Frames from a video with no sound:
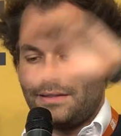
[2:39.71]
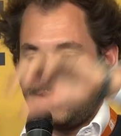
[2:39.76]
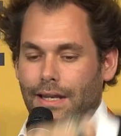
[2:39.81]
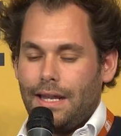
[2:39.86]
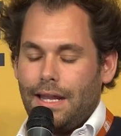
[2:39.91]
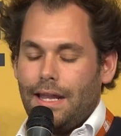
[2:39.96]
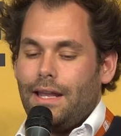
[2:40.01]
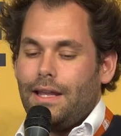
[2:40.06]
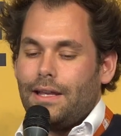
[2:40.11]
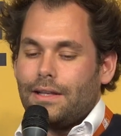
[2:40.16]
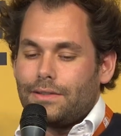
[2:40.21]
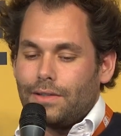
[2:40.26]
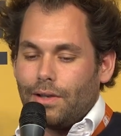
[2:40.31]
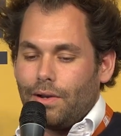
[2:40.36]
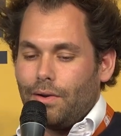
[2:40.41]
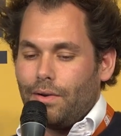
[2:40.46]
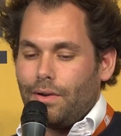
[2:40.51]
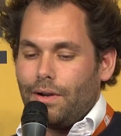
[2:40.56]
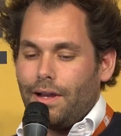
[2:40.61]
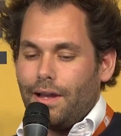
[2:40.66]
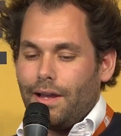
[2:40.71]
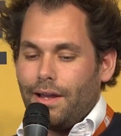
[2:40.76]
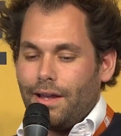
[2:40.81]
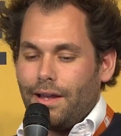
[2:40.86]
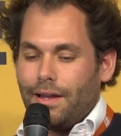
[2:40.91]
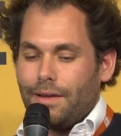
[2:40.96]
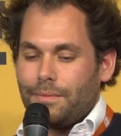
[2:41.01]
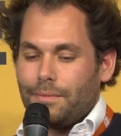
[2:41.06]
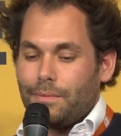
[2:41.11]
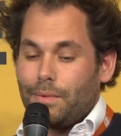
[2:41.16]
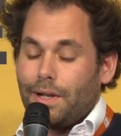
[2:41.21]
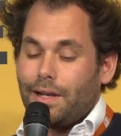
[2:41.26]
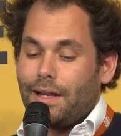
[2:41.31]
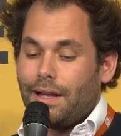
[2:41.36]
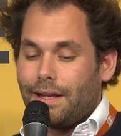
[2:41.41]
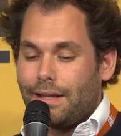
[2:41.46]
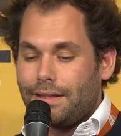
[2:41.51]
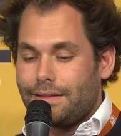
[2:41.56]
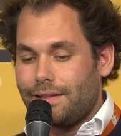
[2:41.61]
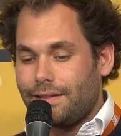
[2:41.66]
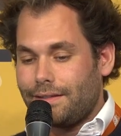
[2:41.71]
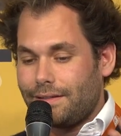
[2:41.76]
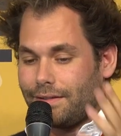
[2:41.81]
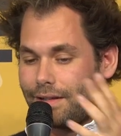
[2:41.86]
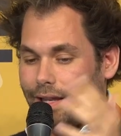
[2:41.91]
And so, I said,